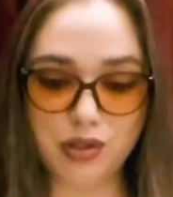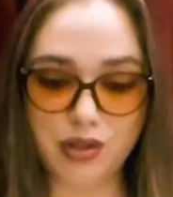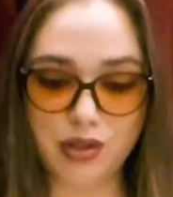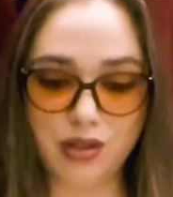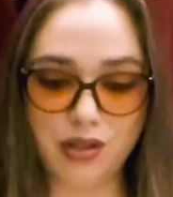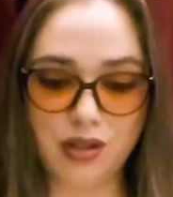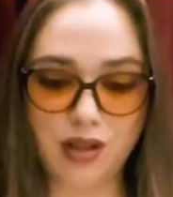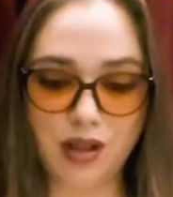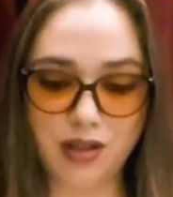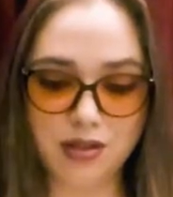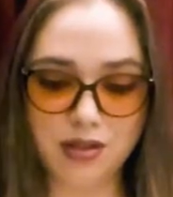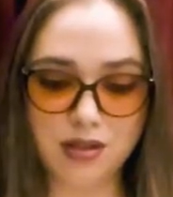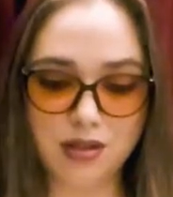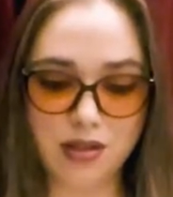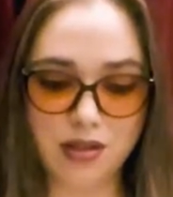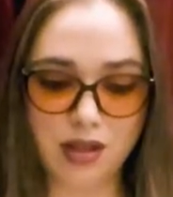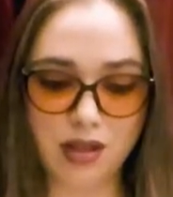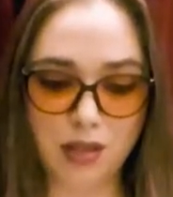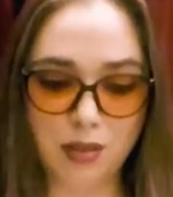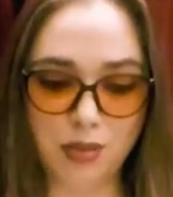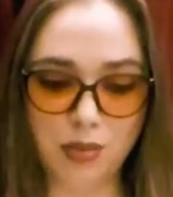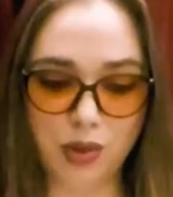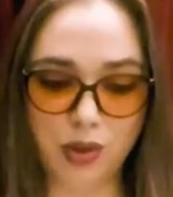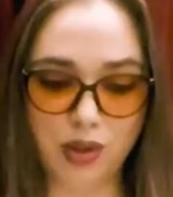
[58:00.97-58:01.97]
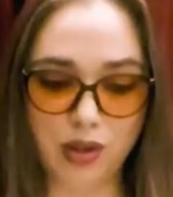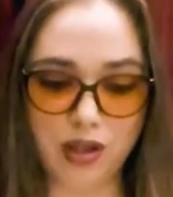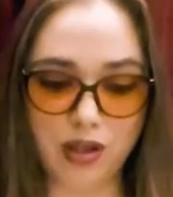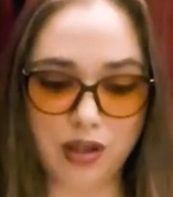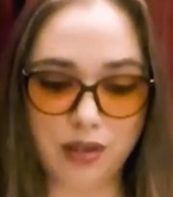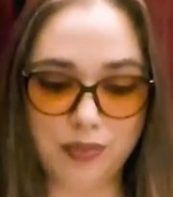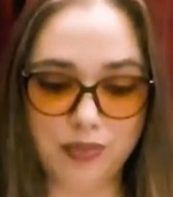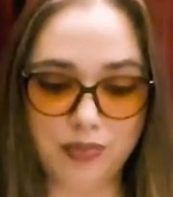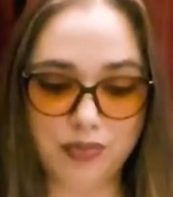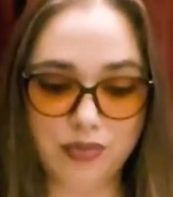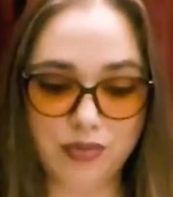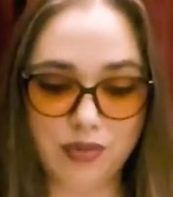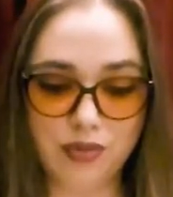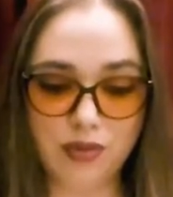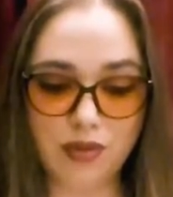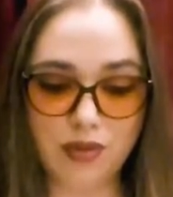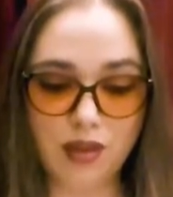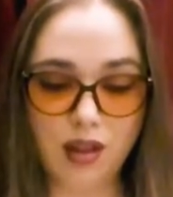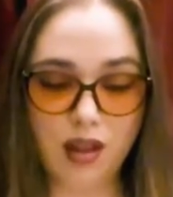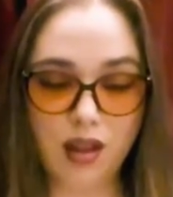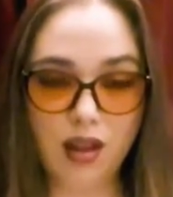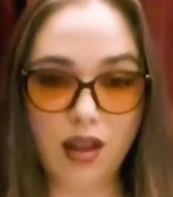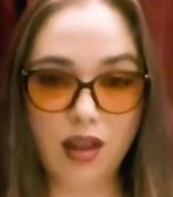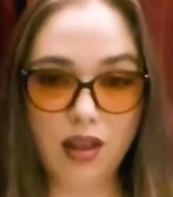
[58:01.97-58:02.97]
not say more.
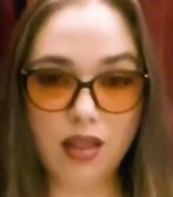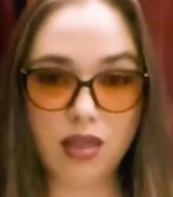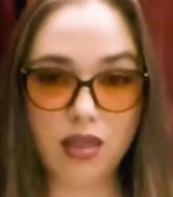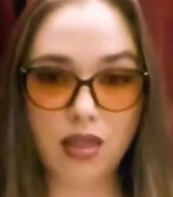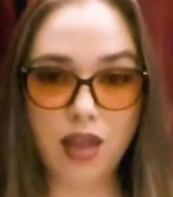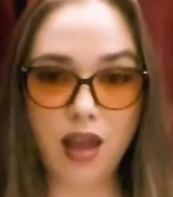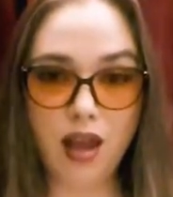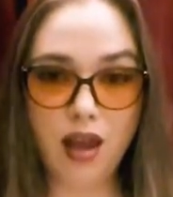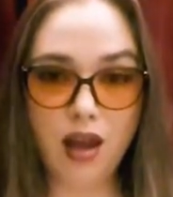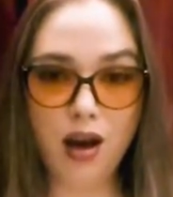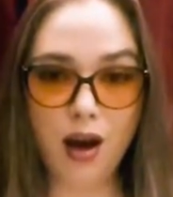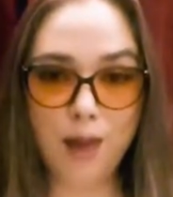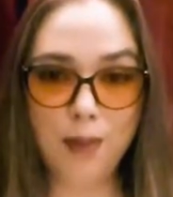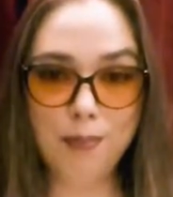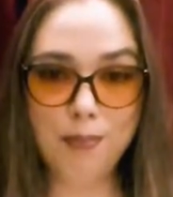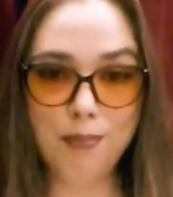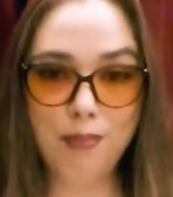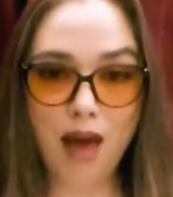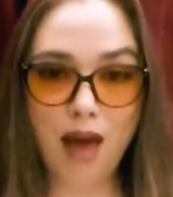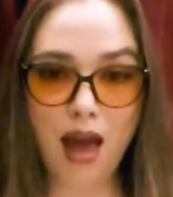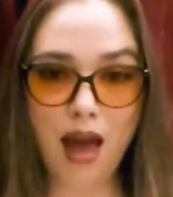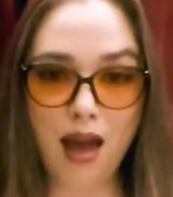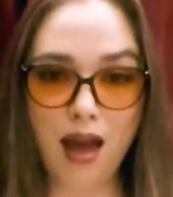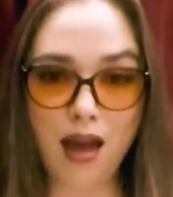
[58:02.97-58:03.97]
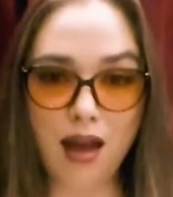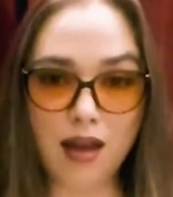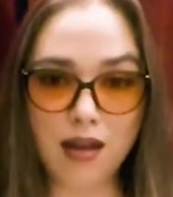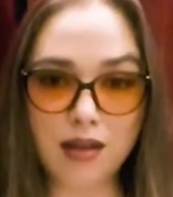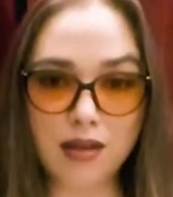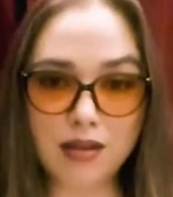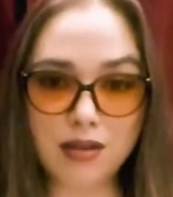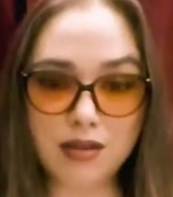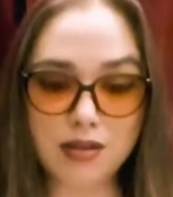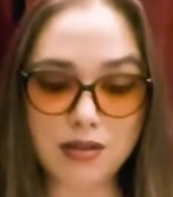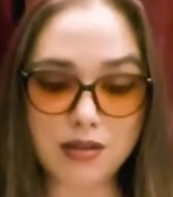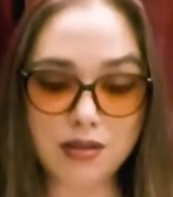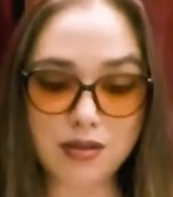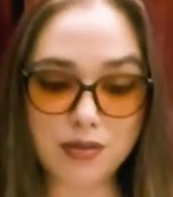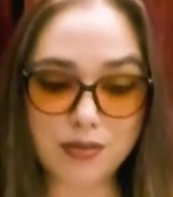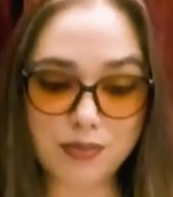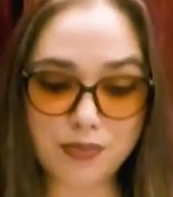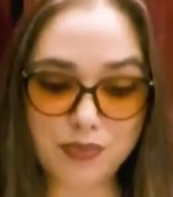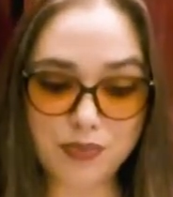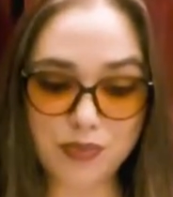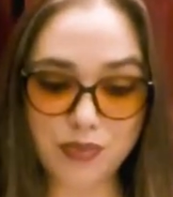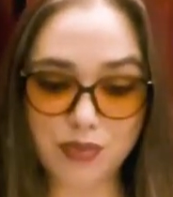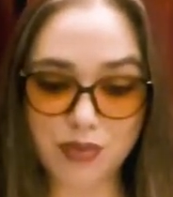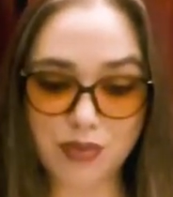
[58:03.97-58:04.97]
They are man's,
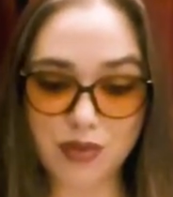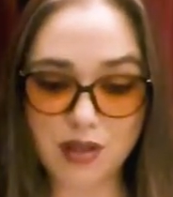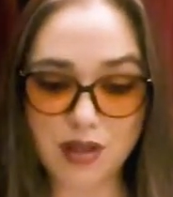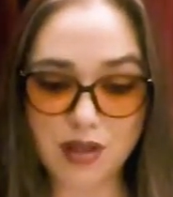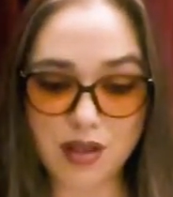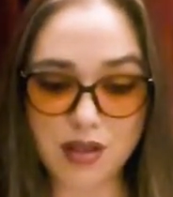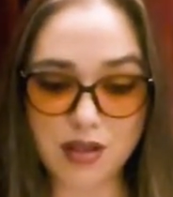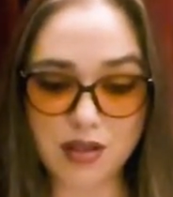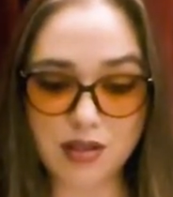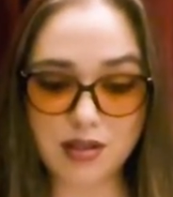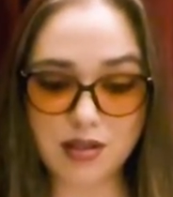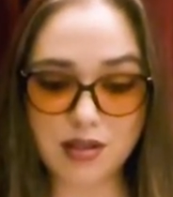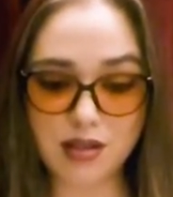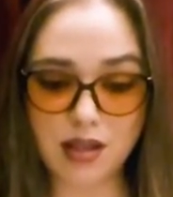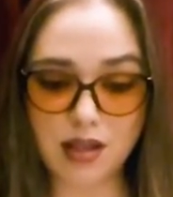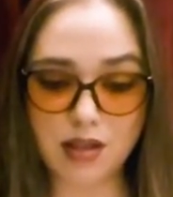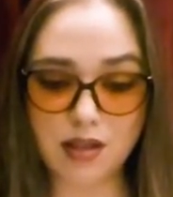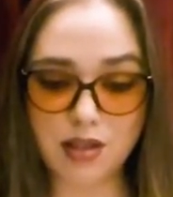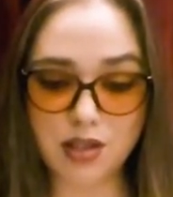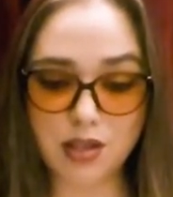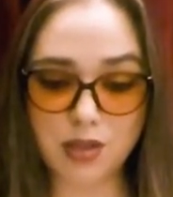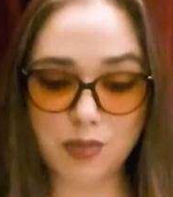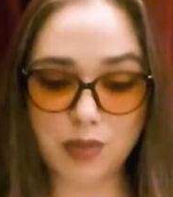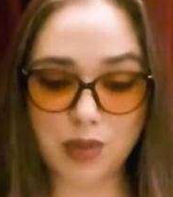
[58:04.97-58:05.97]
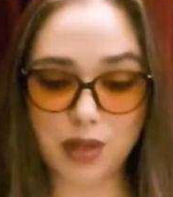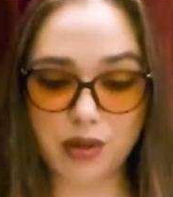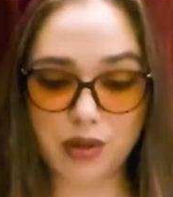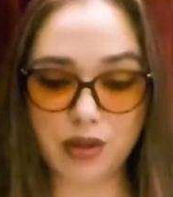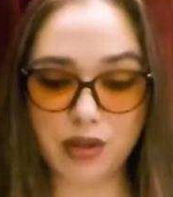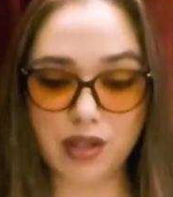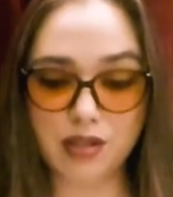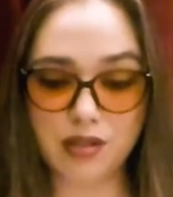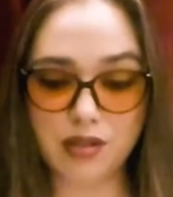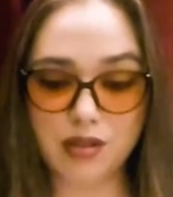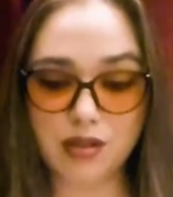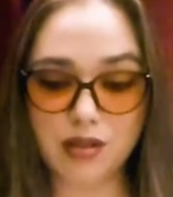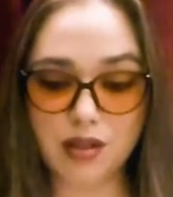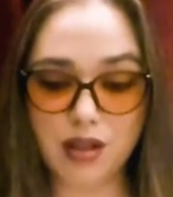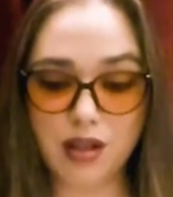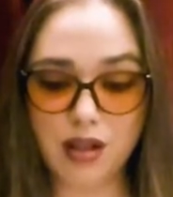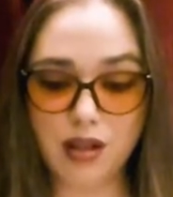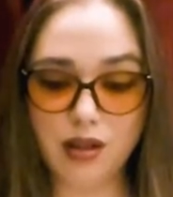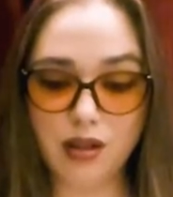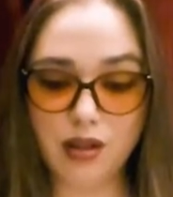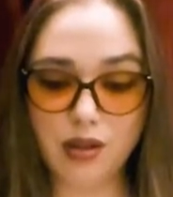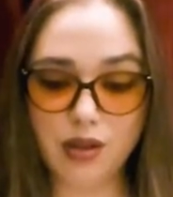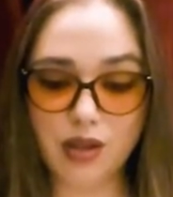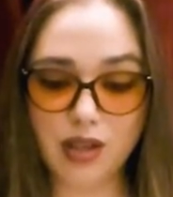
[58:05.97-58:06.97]
said the spirit,
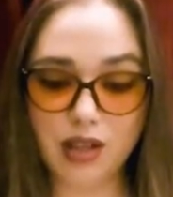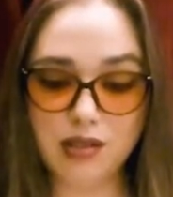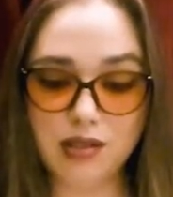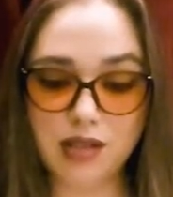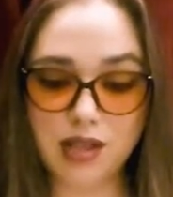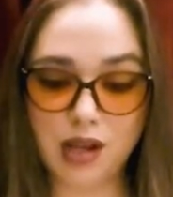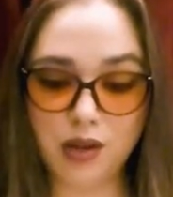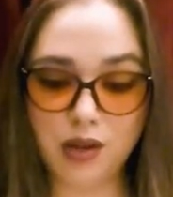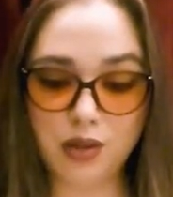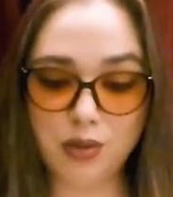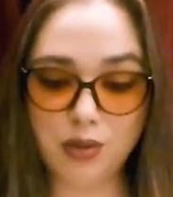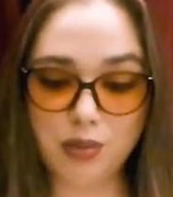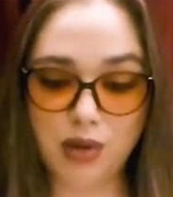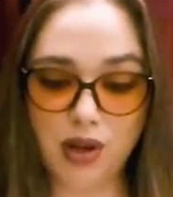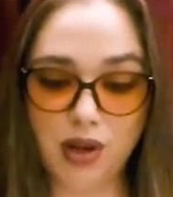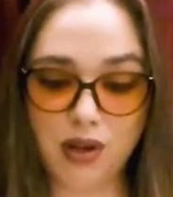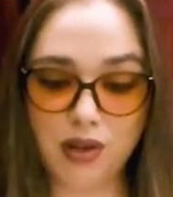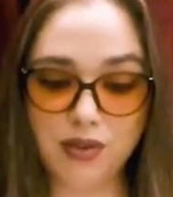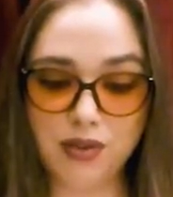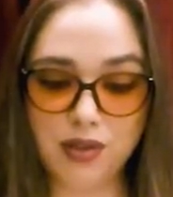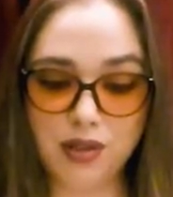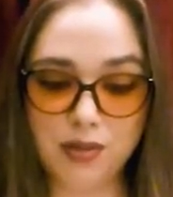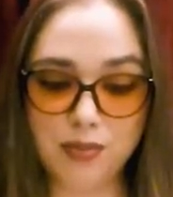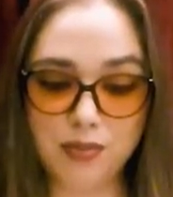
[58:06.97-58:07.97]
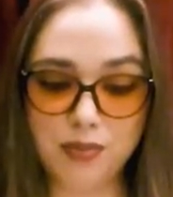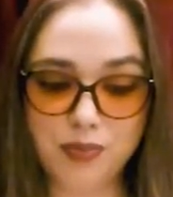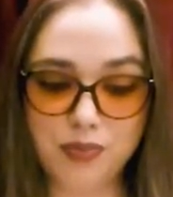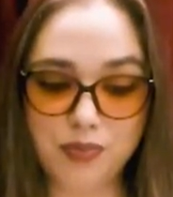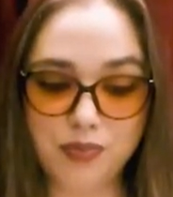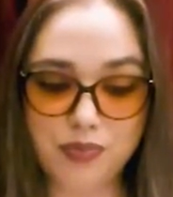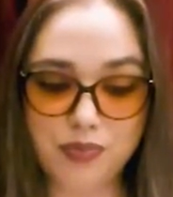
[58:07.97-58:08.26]
looking down upon them